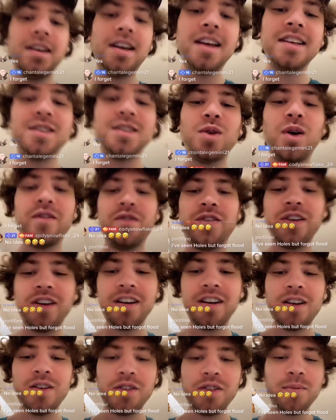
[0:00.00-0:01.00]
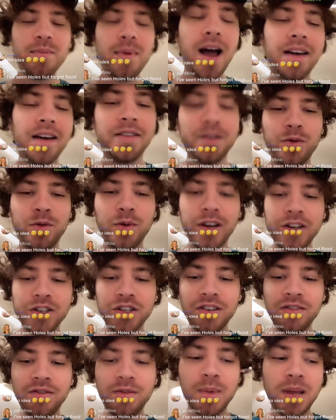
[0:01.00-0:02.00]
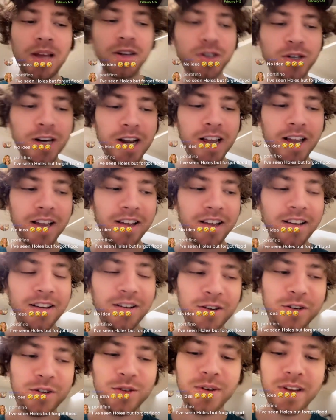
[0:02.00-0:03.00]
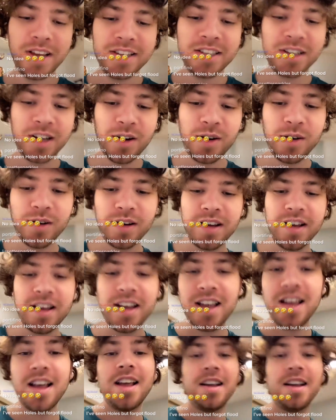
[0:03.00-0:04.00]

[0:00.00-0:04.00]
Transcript: Okay, so I figured out the math equation from yesterday or 2 days ago.